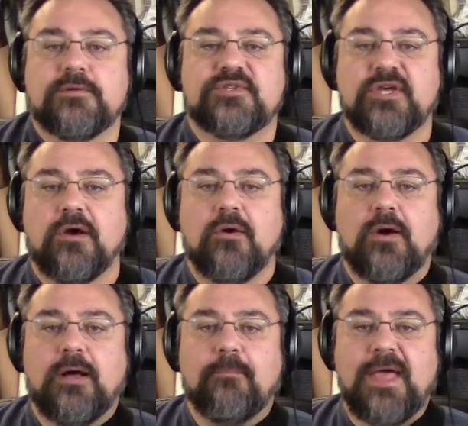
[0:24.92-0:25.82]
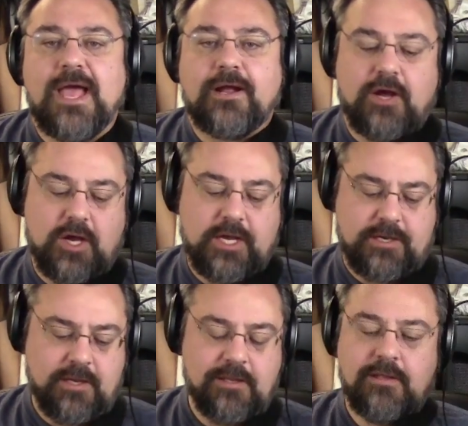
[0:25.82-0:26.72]
So I'm back
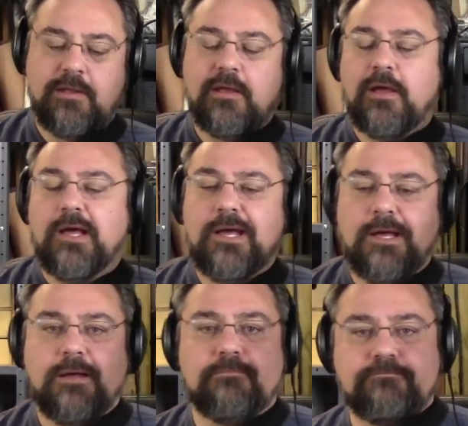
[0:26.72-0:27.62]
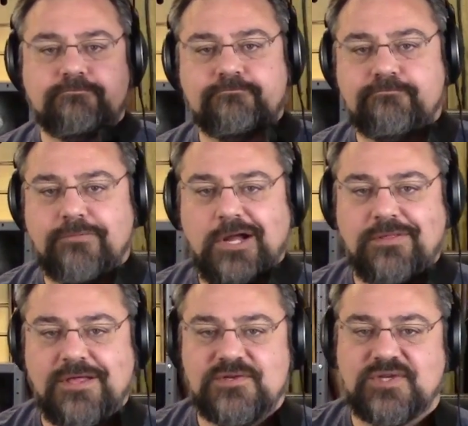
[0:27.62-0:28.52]
on.
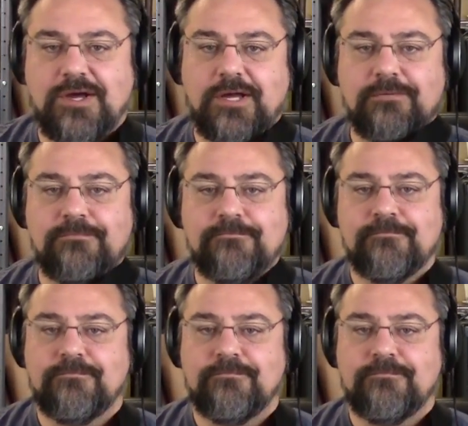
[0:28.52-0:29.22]
Brought this on.